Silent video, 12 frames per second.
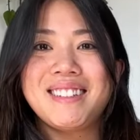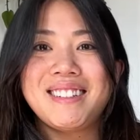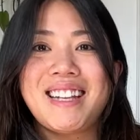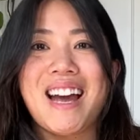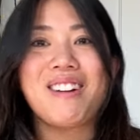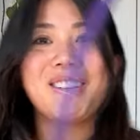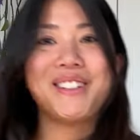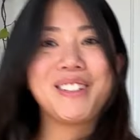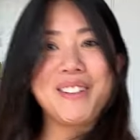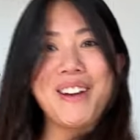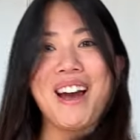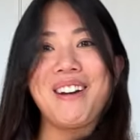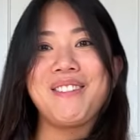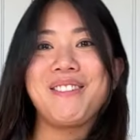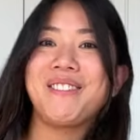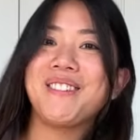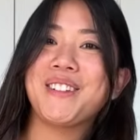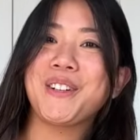Now you have
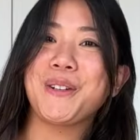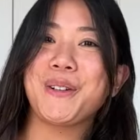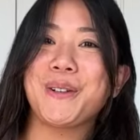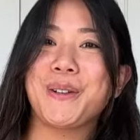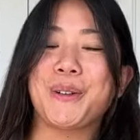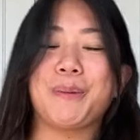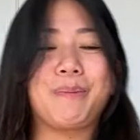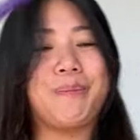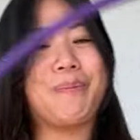your hula hoop.